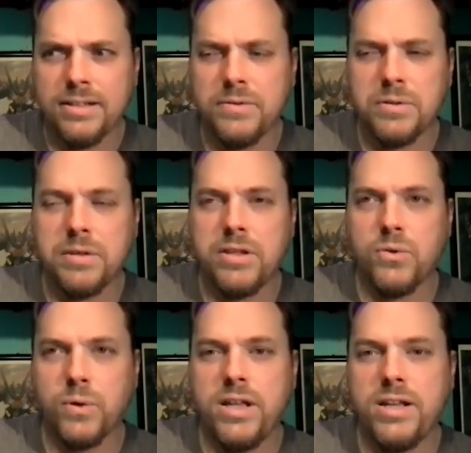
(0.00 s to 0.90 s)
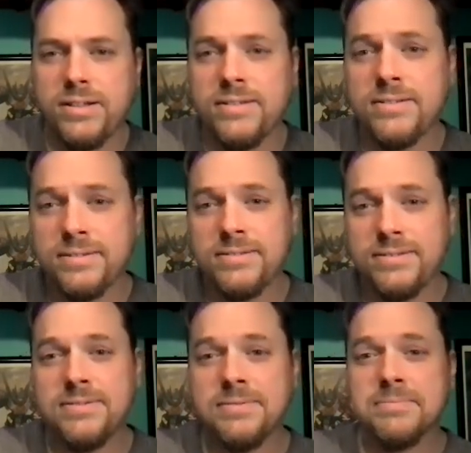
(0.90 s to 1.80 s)
so you get either the green or the
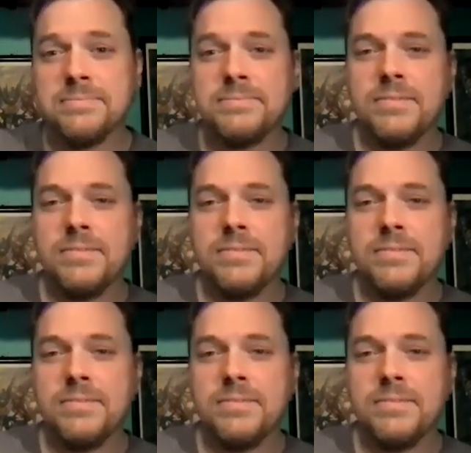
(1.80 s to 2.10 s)
amber.